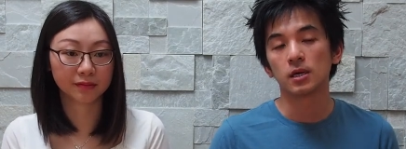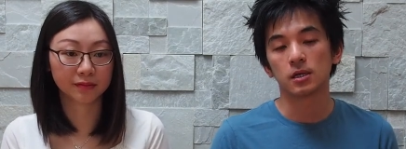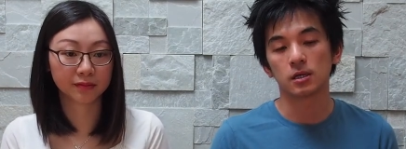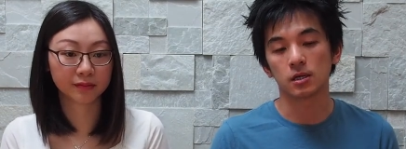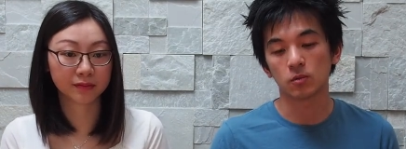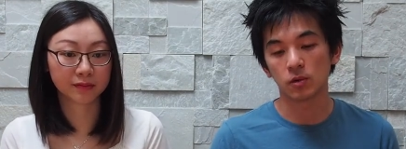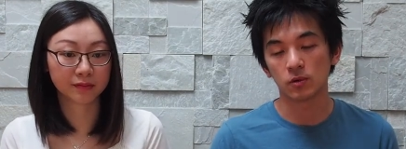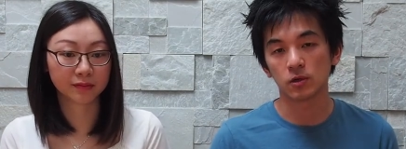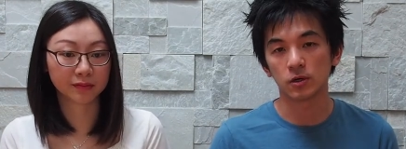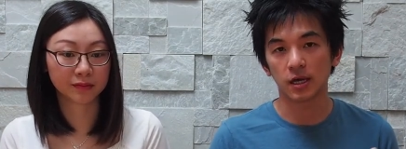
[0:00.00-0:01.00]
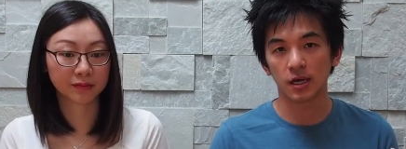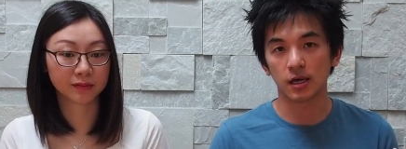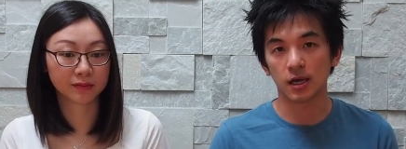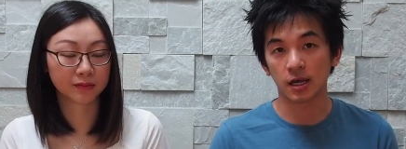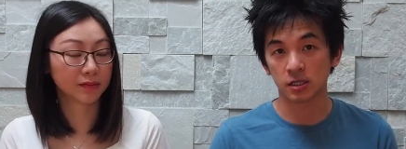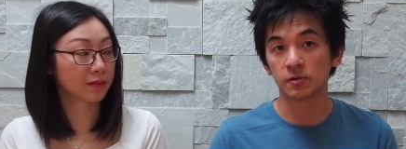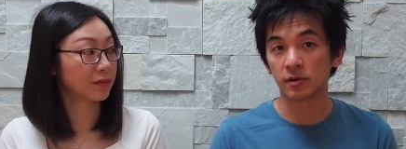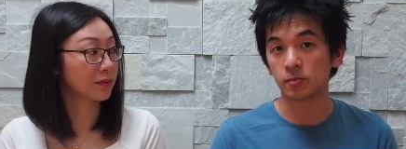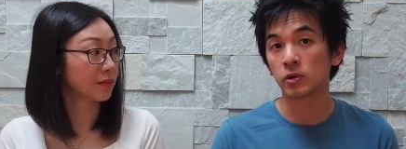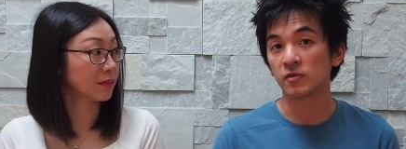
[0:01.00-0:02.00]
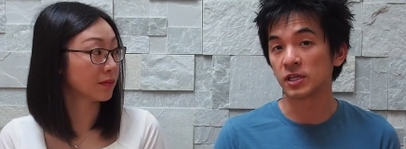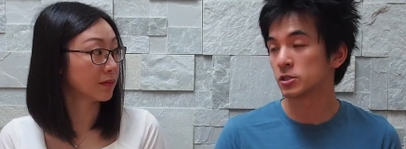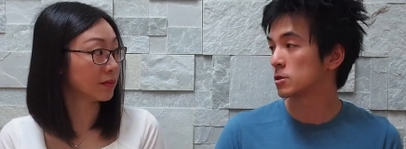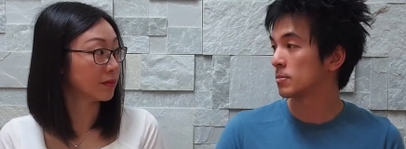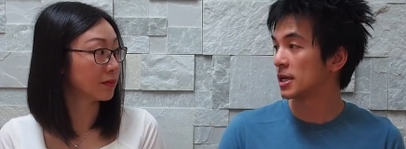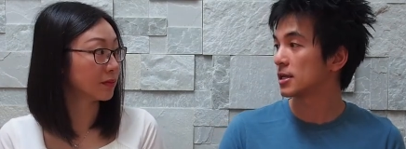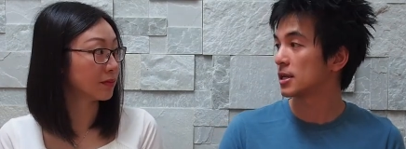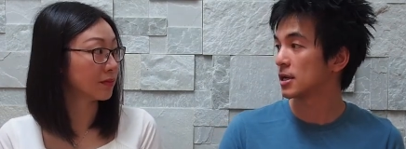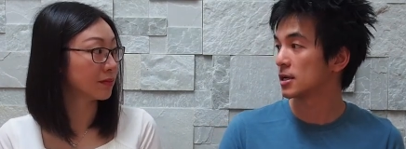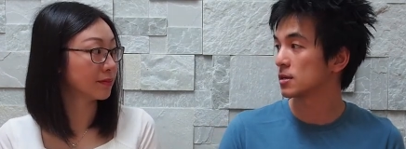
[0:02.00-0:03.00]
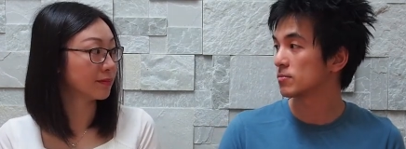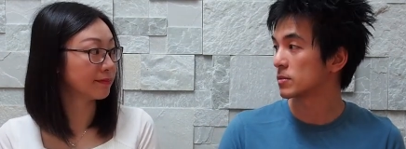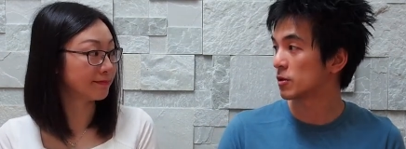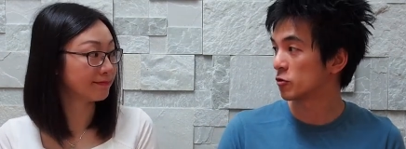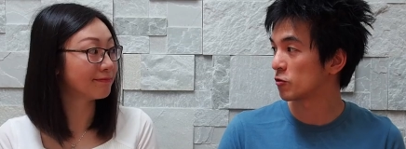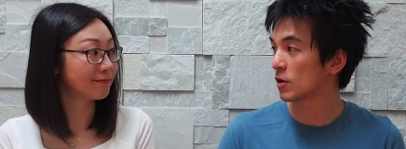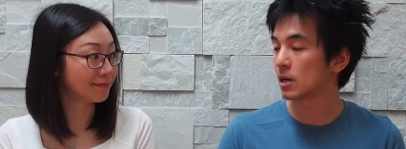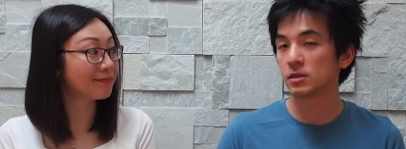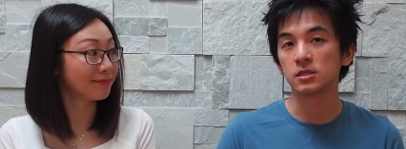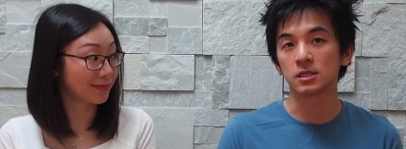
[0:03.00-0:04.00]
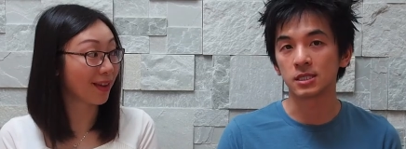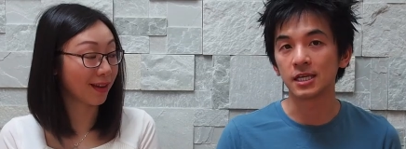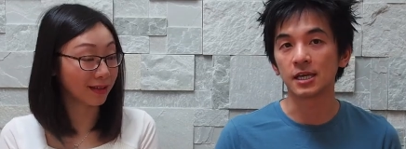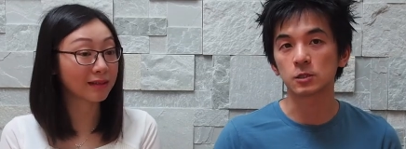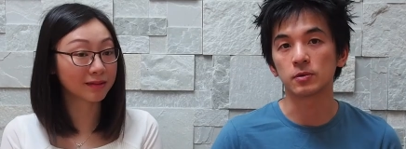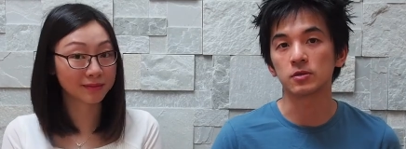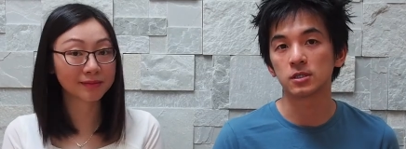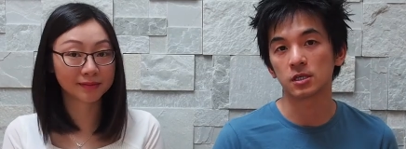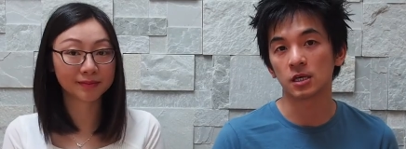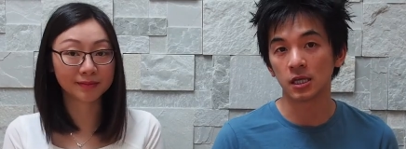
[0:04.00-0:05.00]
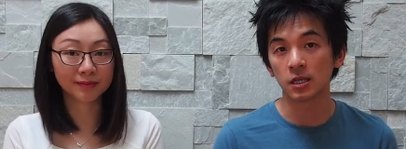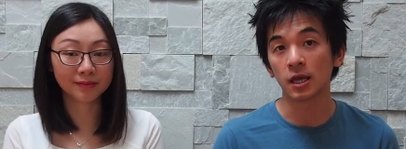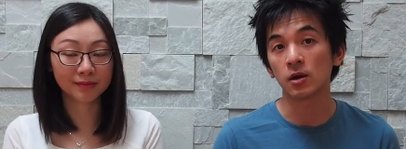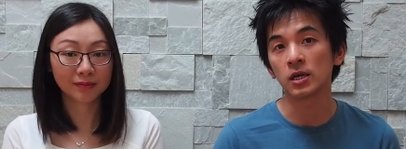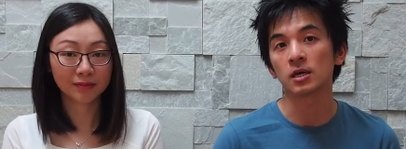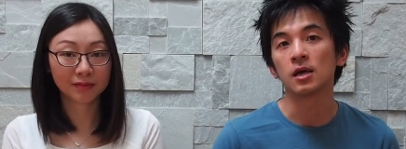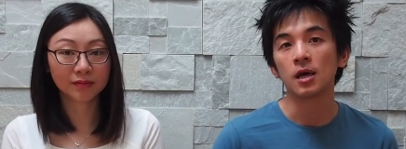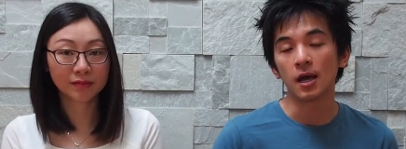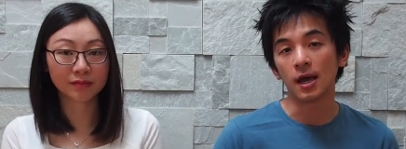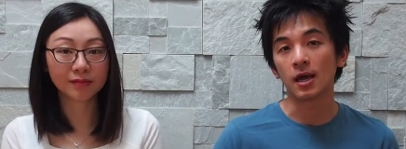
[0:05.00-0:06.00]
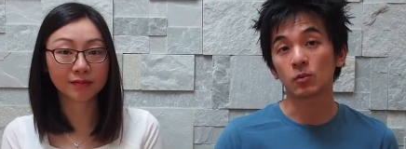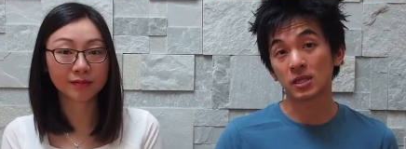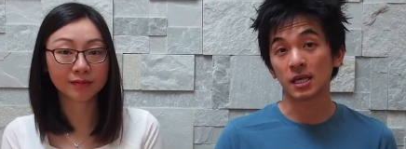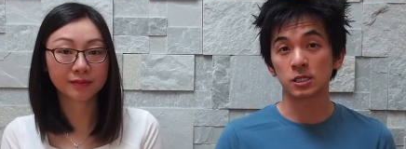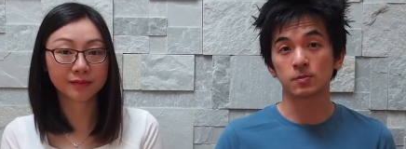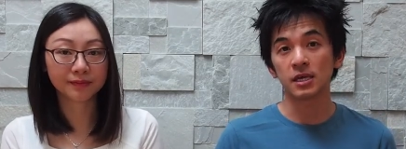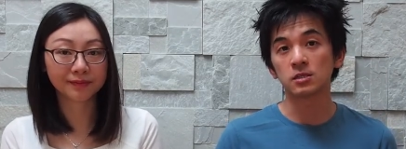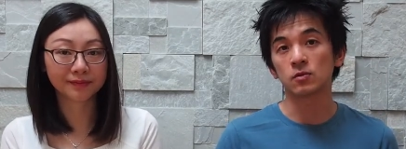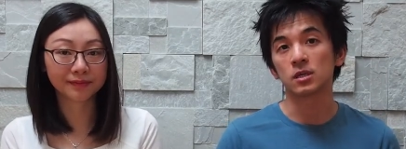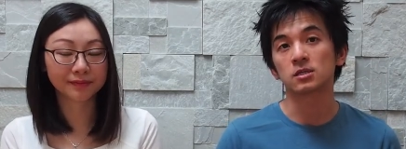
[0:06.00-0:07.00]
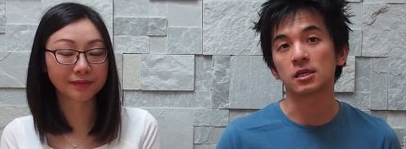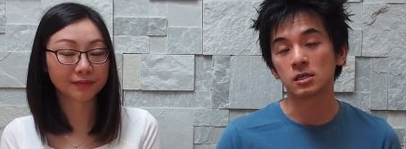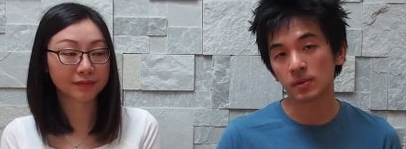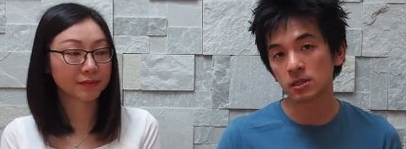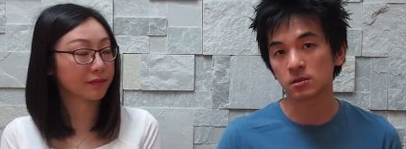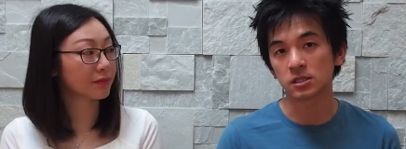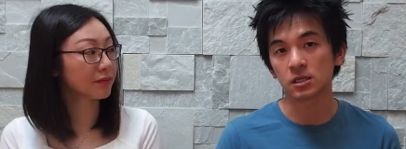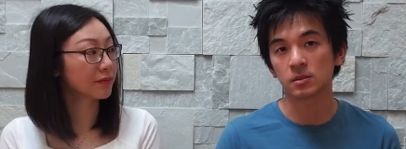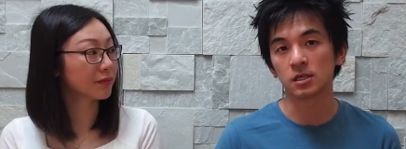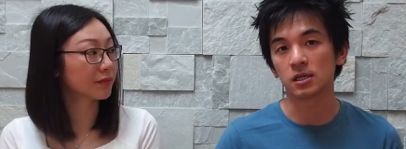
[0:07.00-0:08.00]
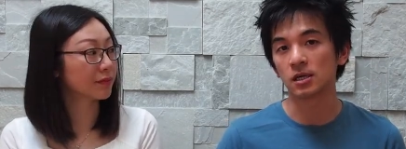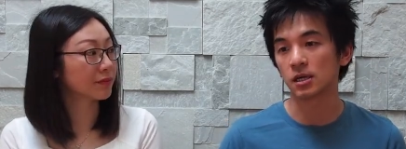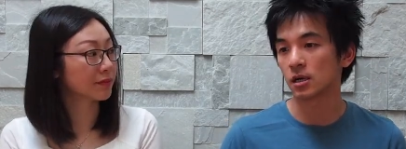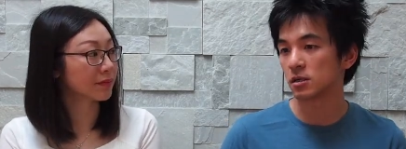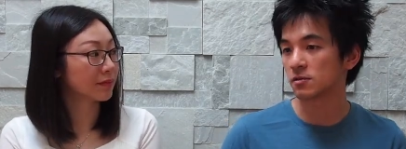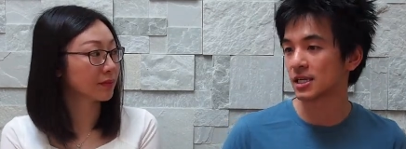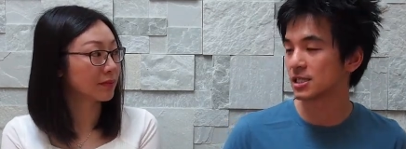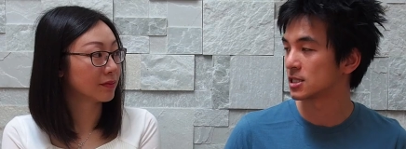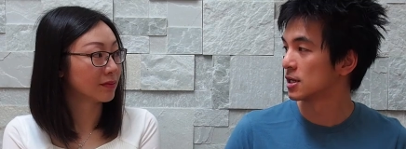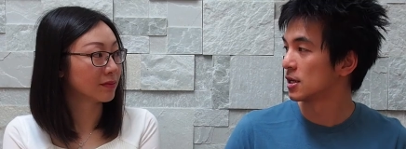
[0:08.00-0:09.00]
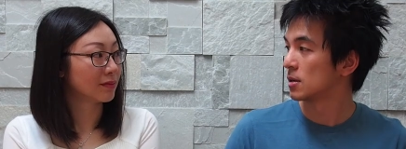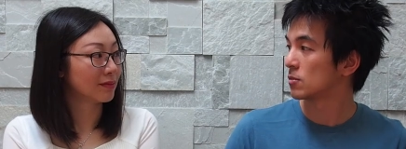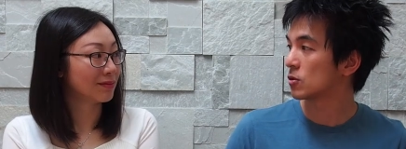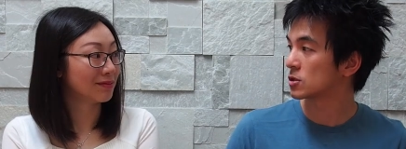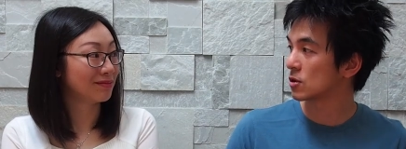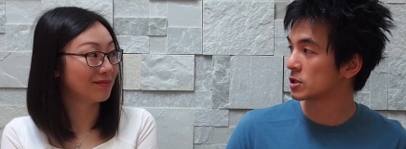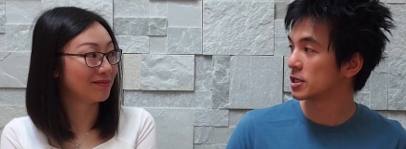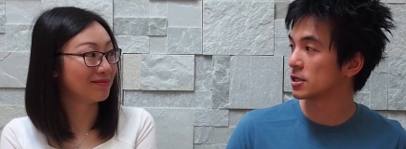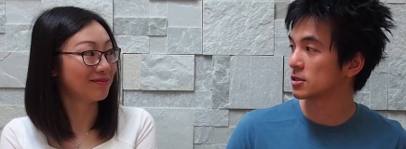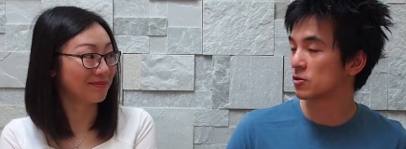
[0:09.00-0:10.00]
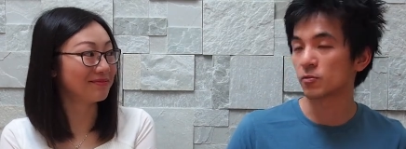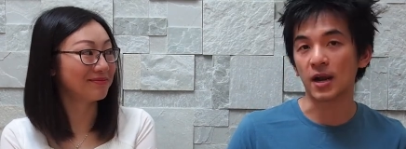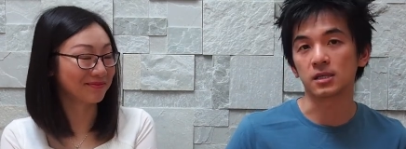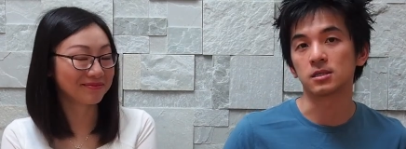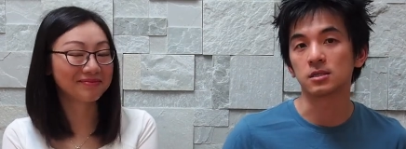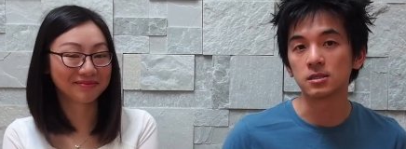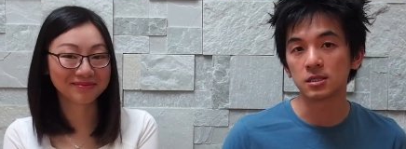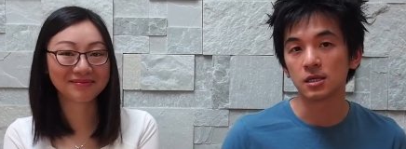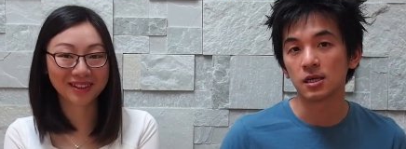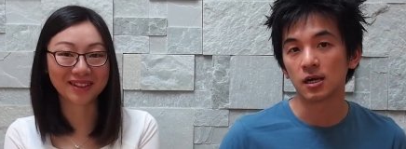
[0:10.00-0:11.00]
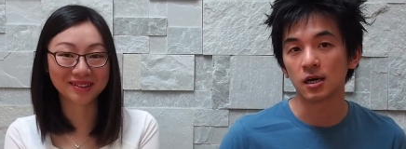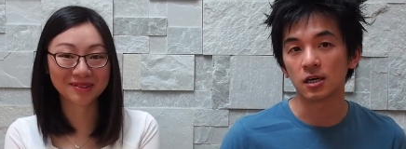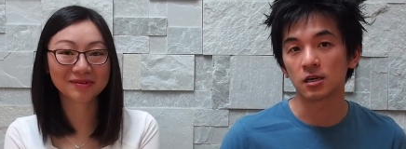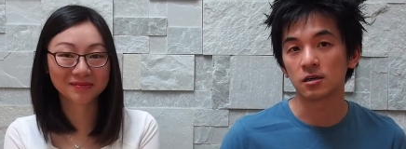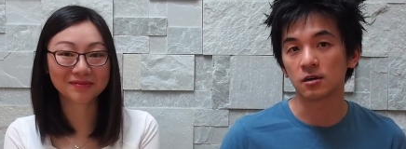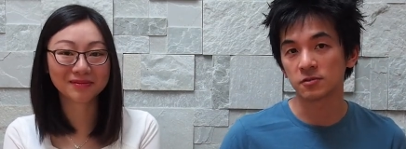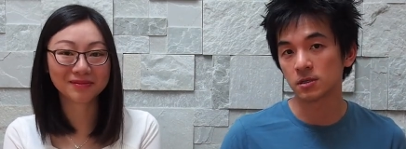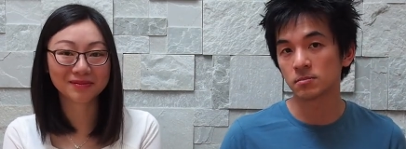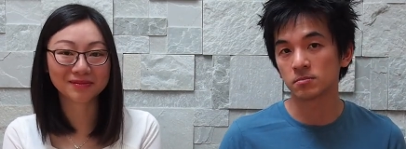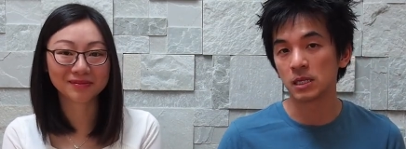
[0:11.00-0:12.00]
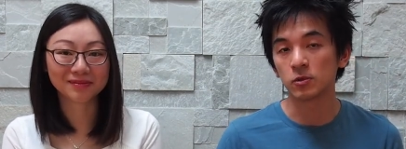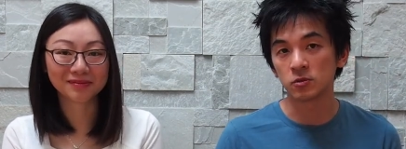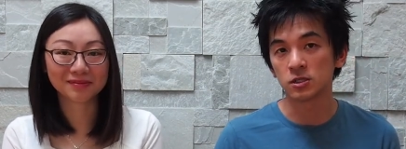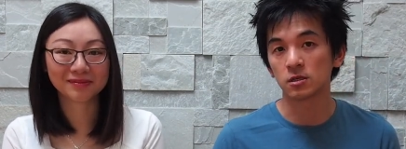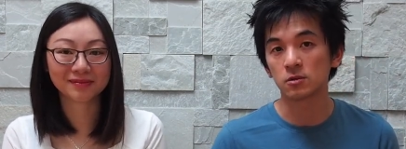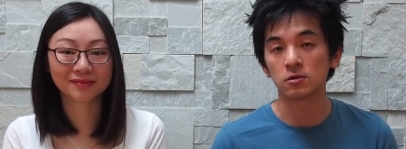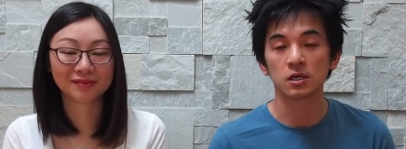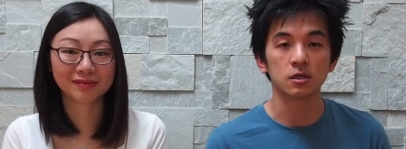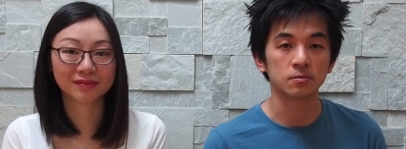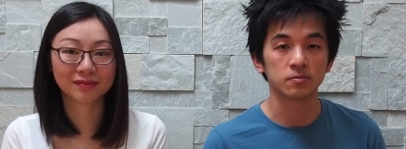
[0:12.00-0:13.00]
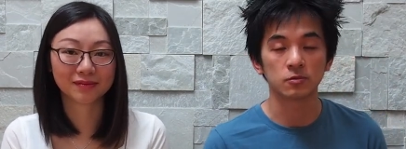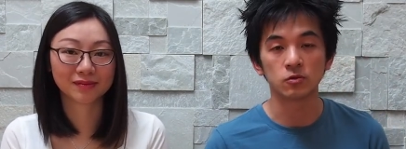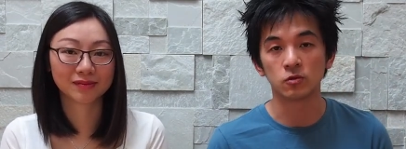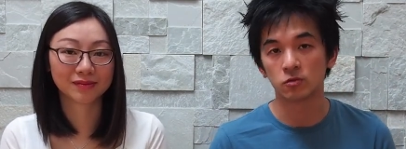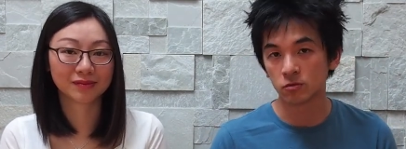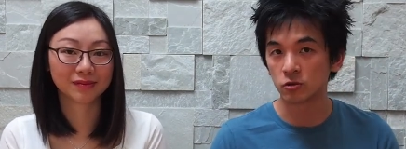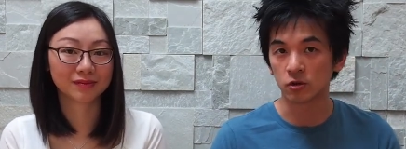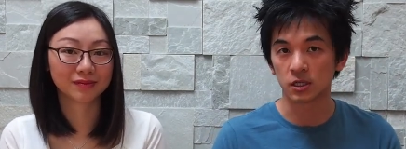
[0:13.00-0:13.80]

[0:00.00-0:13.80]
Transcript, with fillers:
Speaker 1: uh, we were actually very privileged to meet um, a few farmers and tea yeah. experts uh, in the area. Yeah. Mm-hmm. And what they explained to us, they explained to us some of the uh, kind of, I guess, more dodgy sort of practices yeah. uh, of some people who sell, um, who, who, try to